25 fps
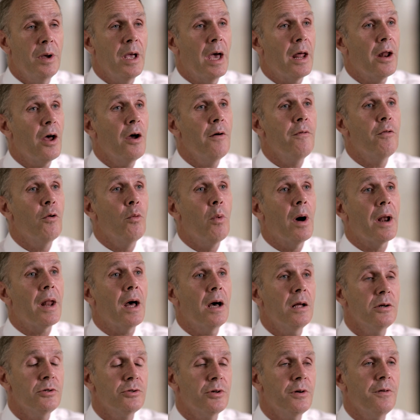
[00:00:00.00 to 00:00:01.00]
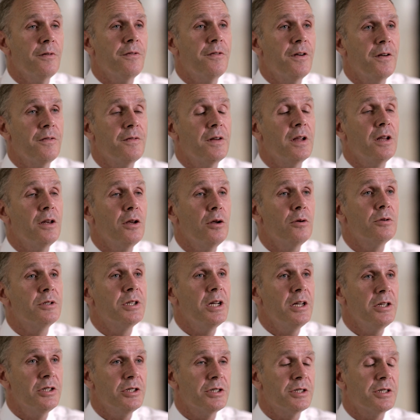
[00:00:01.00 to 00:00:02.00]
We had over 150 new
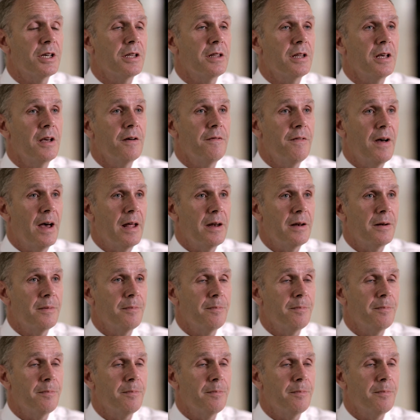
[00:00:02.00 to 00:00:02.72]
teachers at the event